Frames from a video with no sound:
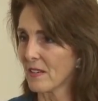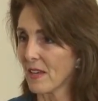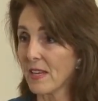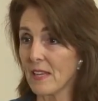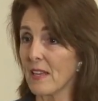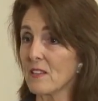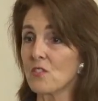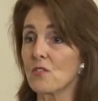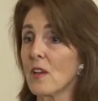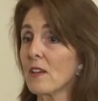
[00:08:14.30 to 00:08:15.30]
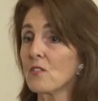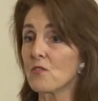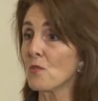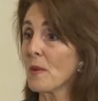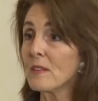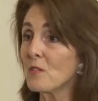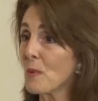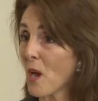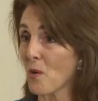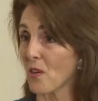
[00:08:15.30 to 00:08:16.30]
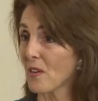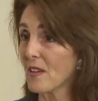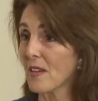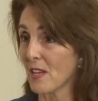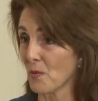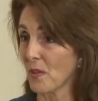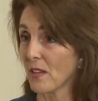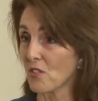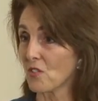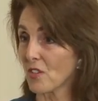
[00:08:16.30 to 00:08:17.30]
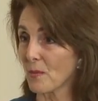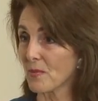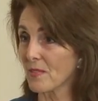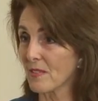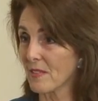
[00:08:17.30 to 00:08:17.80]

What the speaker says: It has tremendous power in relationships.